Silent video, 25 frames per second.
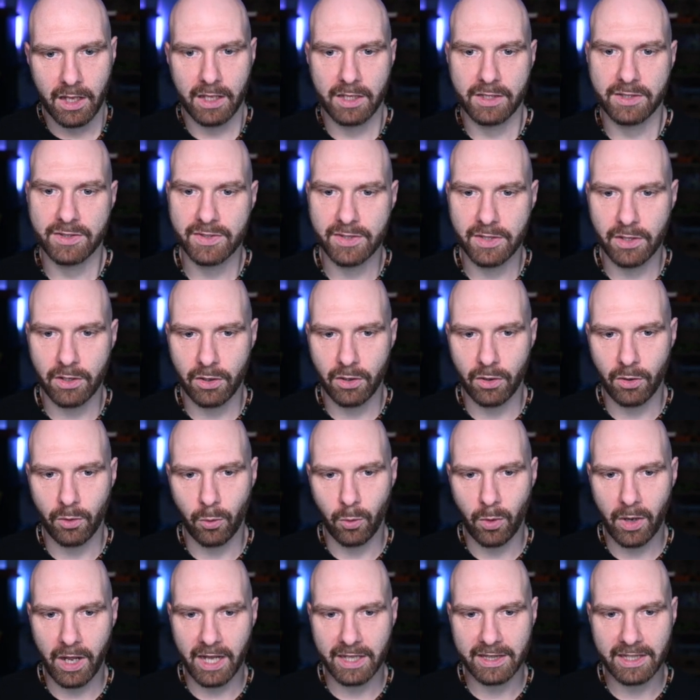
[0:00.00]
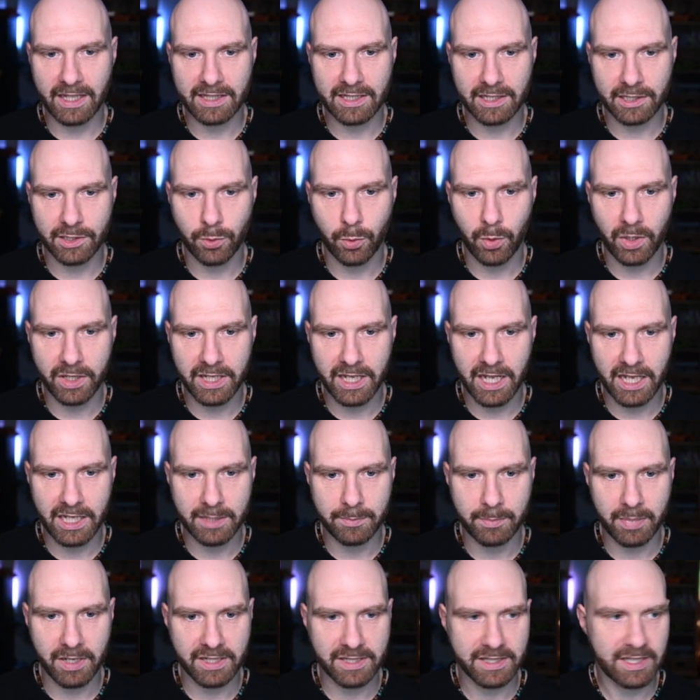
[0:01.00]
So another
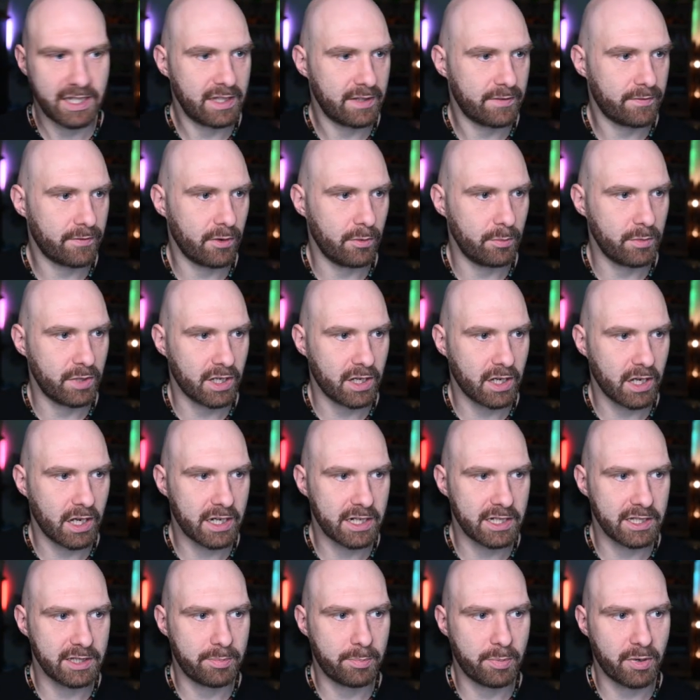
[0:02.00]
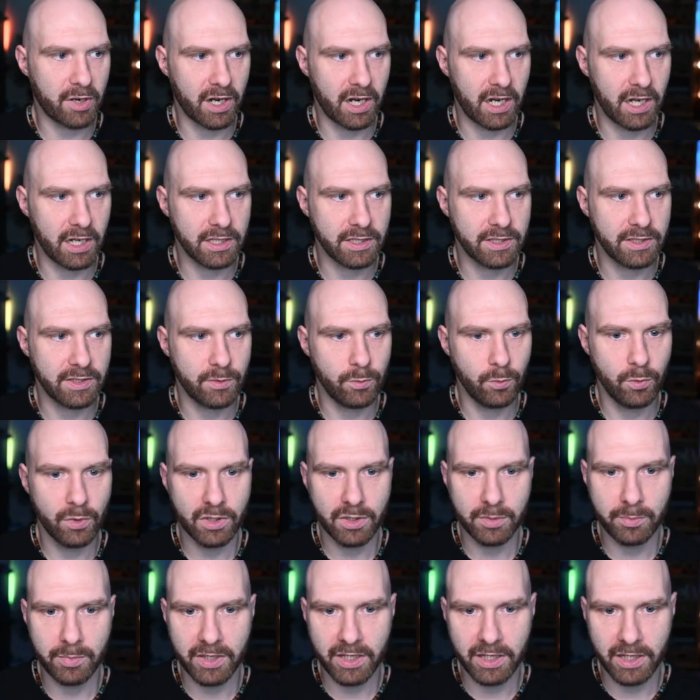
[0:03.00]
28% from the current price
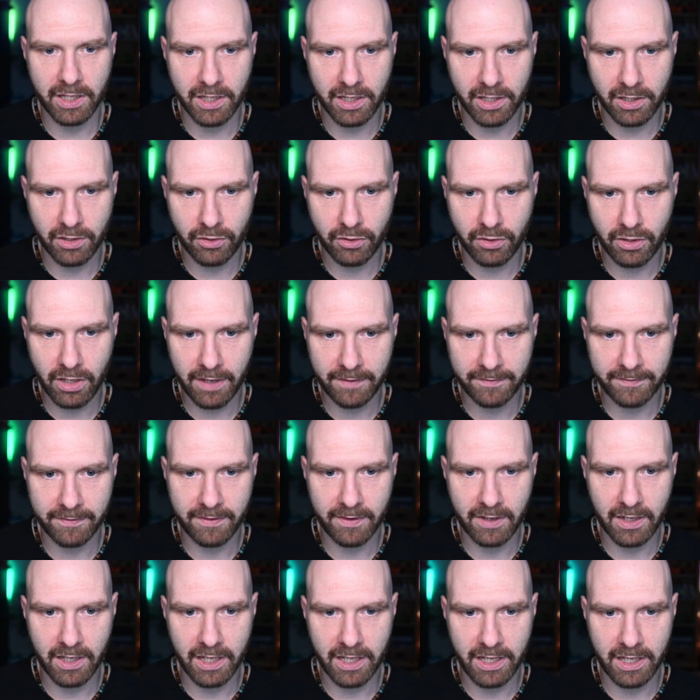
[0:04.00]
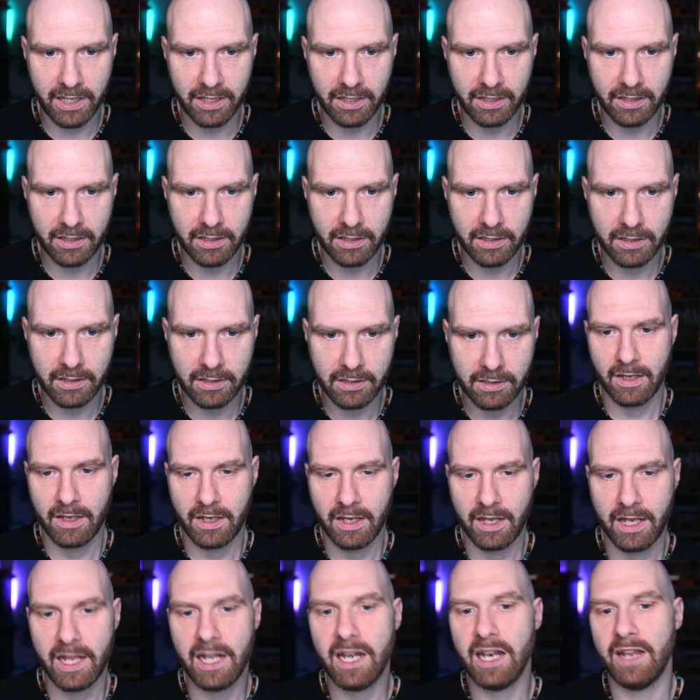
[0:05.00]
would be roughly
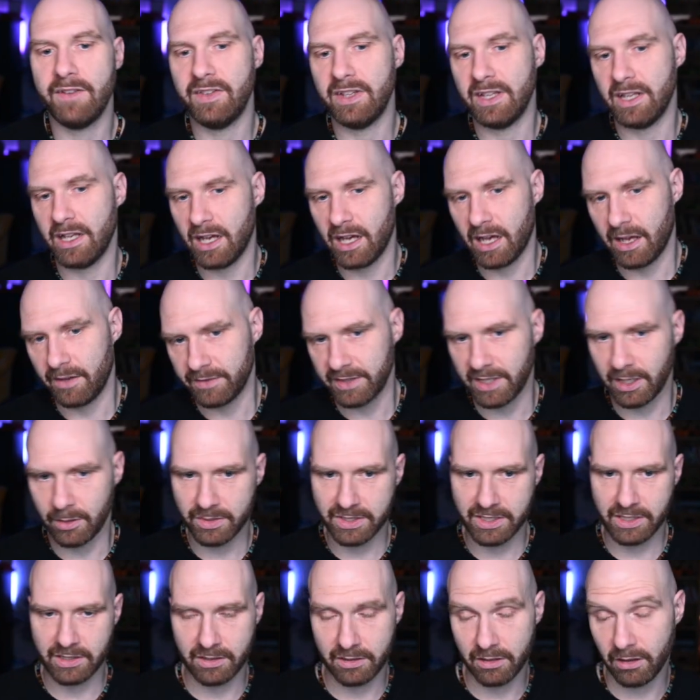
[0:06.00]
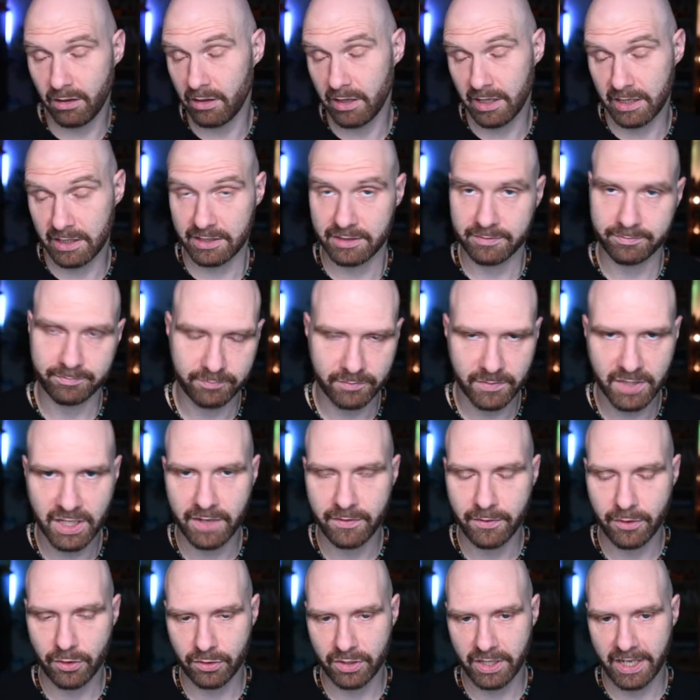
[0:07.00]
$11,500,
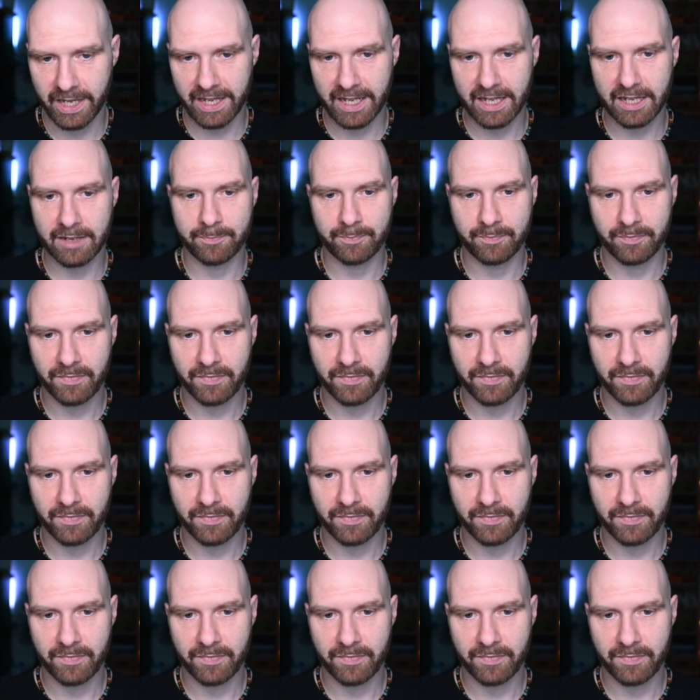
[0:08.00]
give or take.